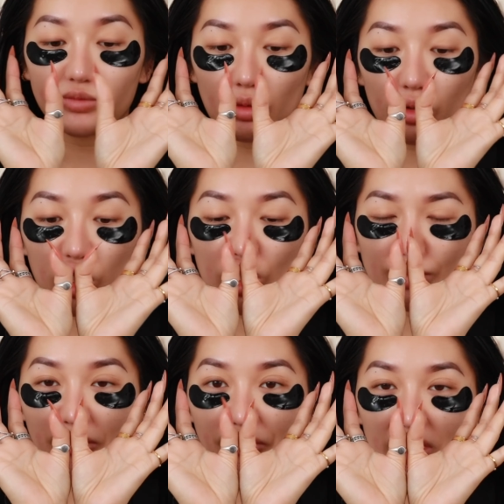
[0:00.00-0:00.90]
So I'm going to use
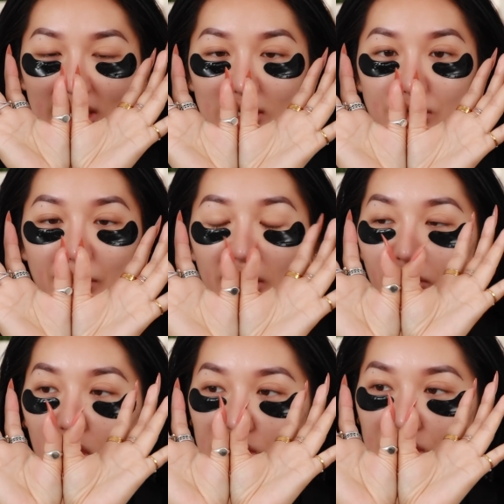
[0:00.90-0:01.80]
my fingernails to my
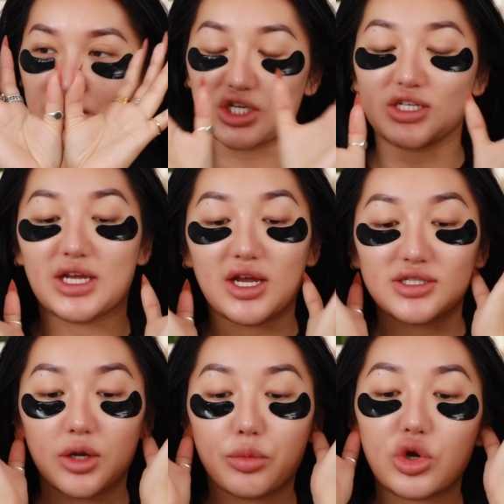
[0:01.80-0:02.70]
advantage because they are
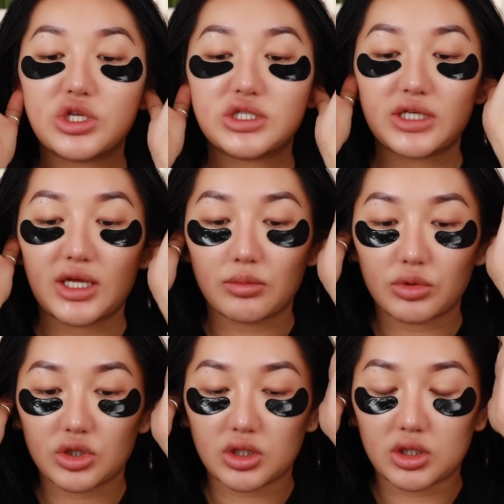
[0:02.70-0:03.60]
so pointy, and I'm
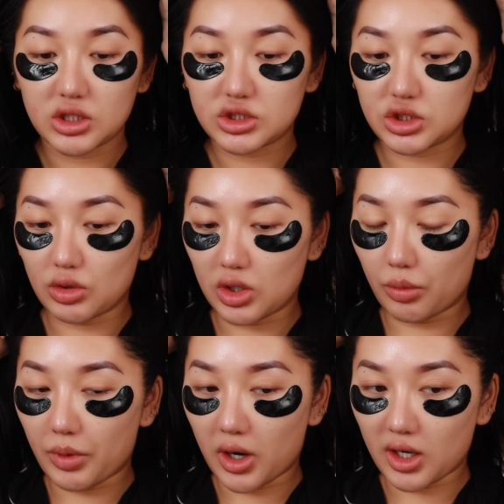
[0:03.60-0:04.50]
going to do a little
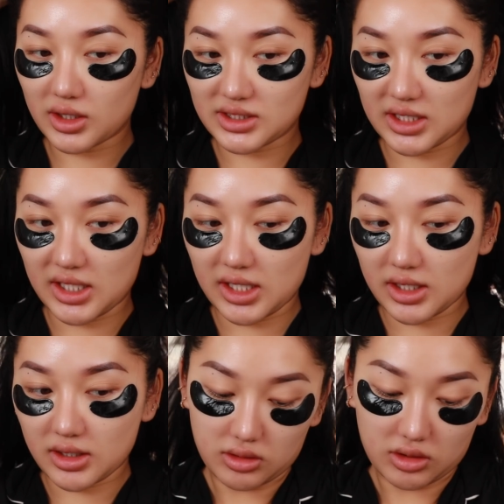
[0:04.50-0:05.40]
parting
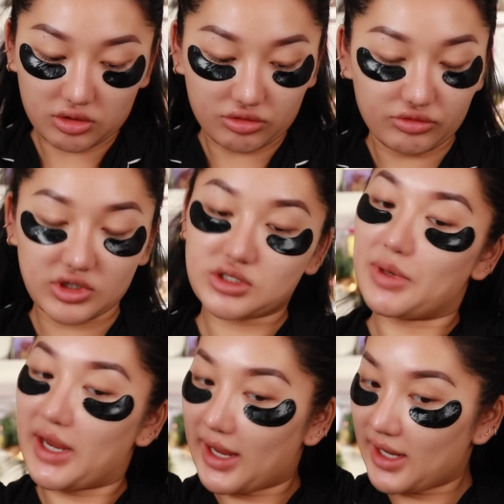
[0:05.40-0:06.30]
across
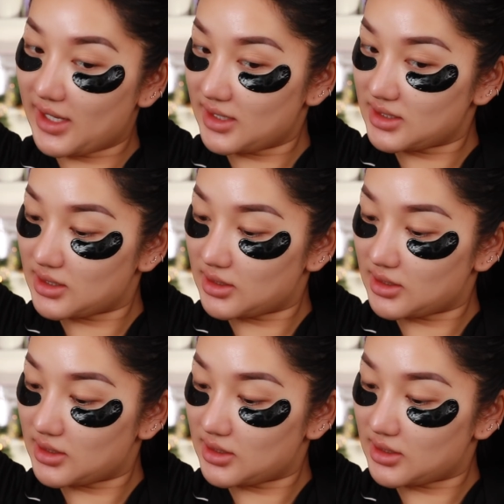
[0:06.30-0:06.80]
my head.